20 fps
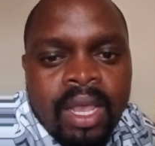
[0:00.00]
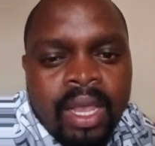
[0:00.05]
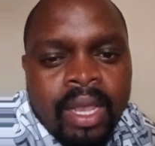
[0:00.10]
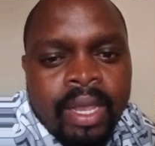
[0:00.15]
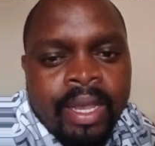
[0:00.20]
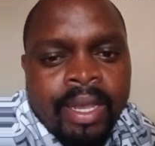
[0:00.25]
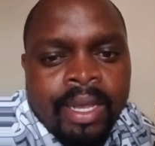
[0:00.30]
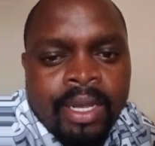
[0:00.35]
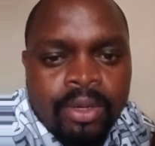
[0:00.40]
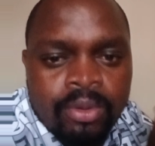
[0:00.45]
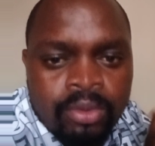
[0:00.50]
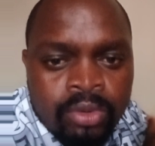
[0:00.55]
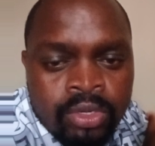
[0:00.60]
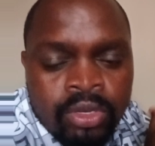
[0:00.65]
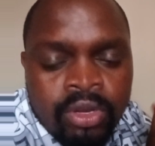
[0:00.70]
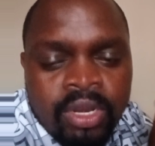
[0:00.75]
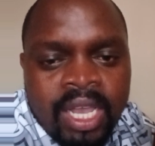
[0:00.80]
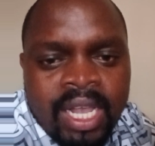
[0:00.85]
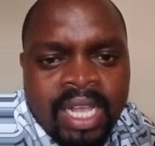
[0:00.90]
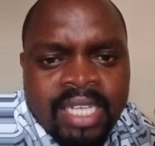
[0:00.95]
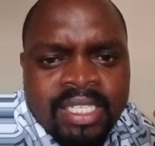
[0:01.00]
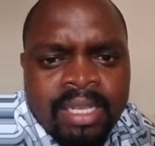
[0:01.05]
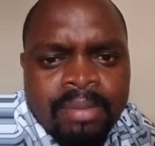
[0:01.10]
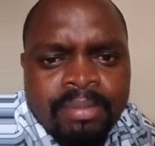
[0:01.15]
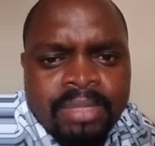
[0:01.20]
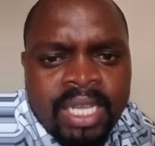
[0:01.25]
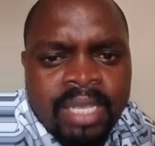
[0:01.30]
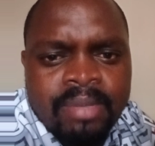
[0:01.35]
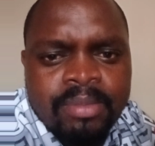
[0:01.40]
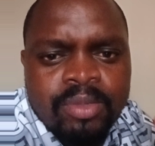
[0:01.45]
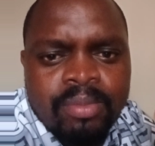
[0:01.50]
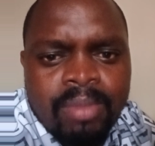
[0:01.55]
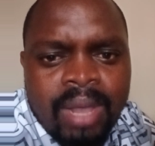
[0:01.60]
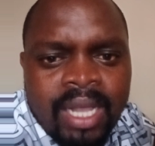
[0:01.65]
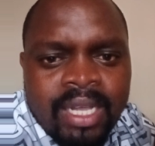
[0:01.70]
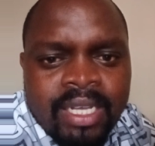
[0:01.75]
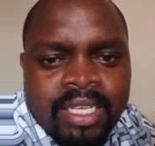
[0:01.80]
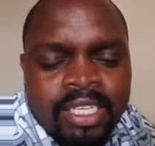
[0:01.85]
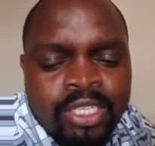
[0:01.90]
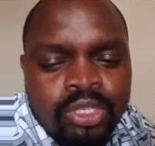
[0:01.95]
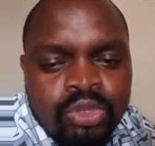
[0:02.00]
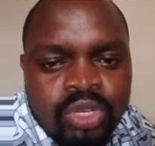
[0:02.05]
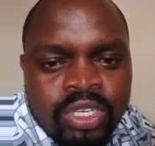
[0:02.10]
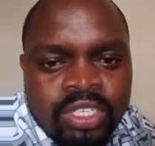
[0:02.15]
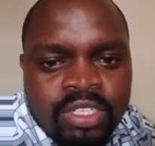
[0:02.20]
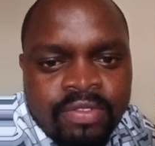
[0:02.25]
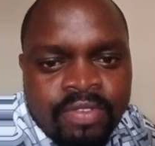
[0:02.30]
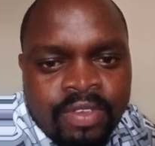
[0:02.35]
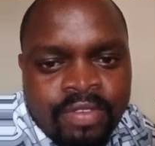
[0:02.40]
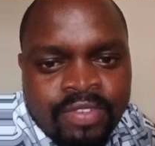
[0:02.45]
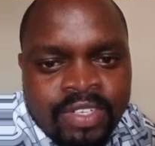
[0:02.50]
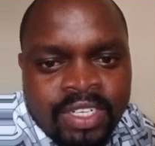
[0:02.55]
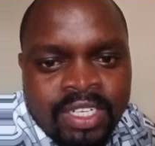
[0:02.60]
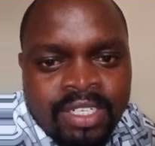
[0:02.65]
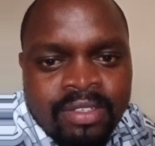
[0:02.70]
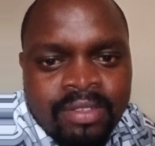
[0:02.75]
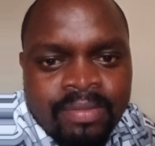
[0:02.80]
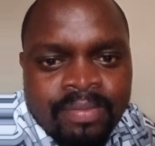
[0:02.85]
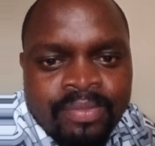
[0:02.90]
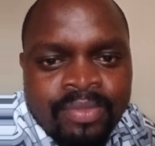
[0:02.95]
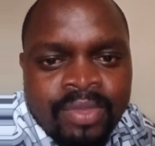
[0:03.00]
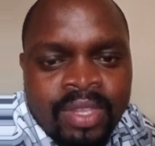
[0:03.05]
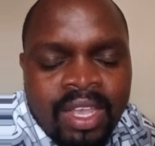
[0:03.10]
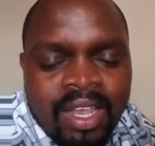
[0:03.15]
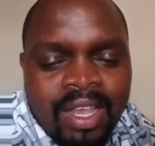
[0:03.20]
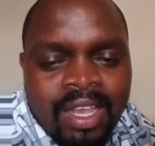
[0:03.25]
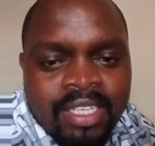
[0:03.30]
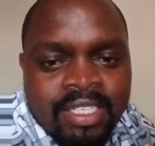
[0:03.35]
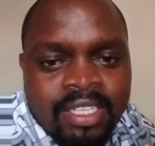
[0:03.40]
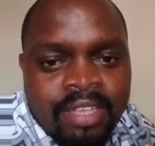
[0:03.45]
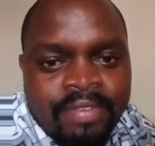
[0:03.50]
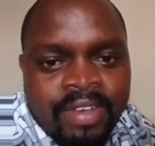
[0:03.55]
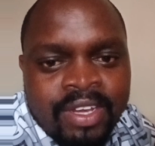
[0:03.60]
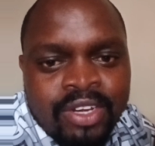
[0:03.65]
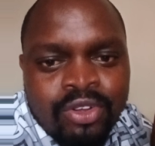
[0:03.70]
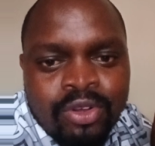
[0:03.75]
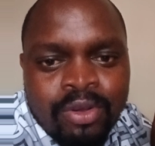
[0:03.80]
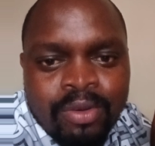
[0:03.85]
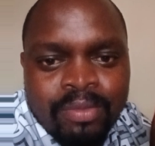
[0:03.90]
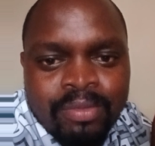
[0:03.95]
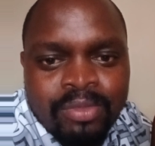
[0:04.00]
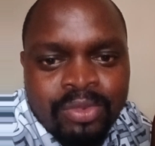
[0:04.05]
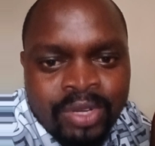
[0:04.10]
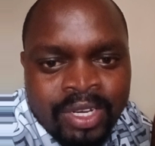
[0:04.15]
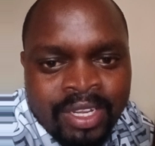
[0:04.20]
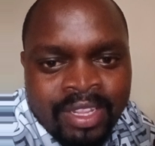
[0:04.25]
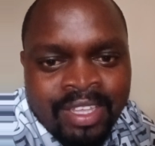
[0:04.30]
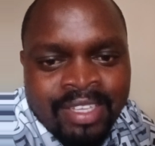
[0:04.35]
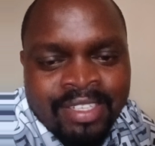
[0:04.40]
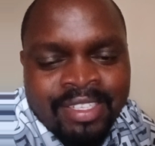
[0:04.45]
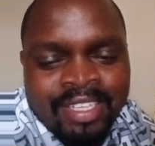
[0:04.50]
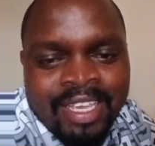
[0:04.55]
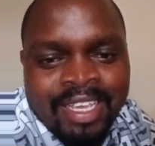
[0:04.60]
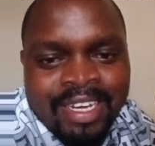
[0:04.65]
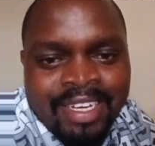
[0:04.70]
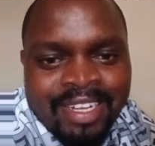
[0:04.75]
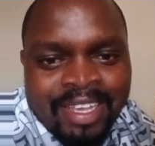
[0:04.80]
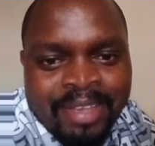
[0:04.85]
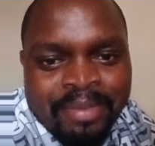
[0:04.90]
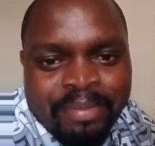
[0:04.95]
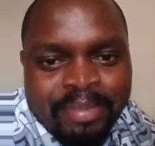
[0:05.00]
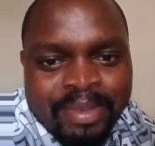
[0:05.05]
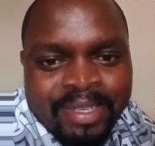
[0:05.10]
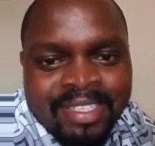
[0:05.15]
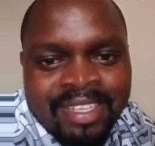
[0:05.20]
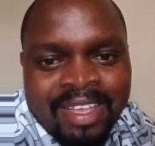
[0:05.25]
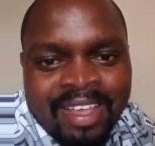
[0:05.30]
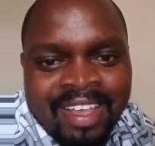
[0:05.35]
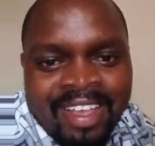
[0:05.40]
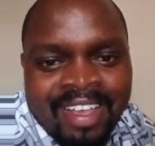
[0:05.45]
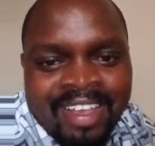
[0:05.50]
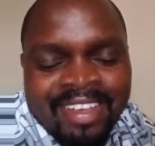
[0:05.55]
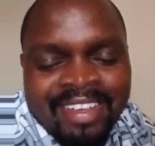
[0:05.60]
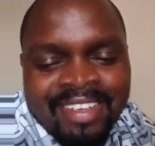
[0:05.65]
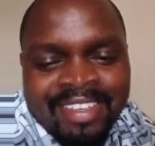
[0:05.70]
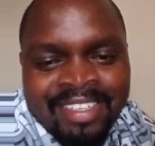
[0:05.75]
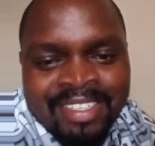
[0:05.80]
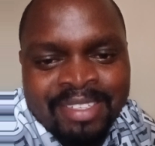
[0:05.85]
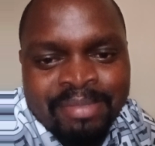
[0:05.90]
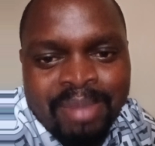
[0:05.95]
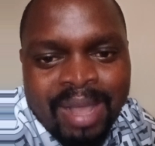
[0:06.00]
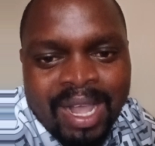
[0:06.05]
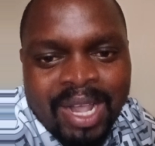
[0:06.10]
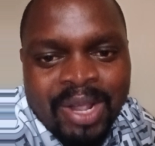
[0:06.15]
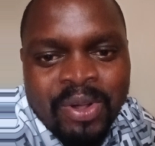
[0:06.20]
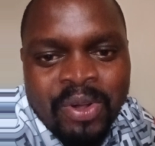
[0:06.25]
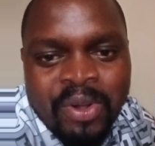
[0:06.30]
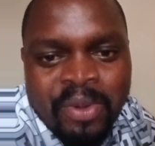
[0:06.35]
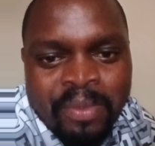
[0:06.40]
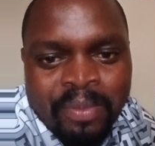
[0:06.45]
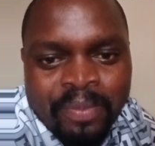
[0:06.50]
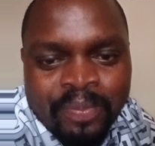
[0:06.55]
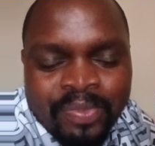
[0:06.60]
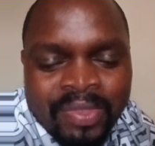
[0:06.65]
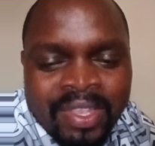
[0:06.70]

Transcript: Ulionanga sometimes back in 2015, Safaricom, when they said M-Pesa is back home.